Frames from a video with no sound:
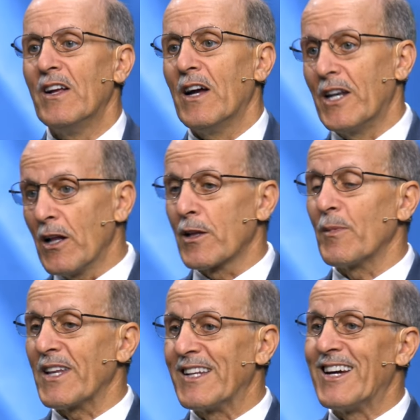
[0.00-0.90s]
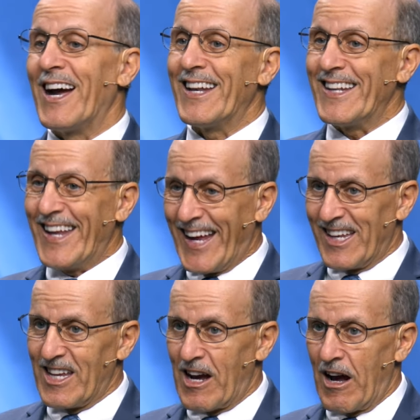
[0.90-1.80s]
and ultimately died in
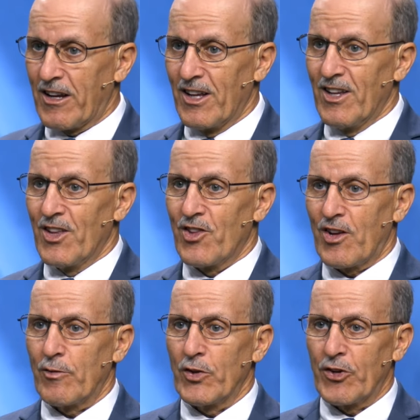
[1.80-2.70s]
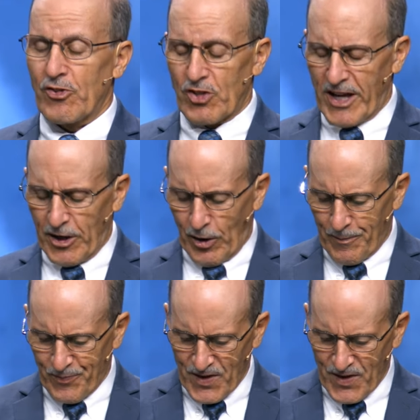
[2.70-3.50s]
Antioch several years later.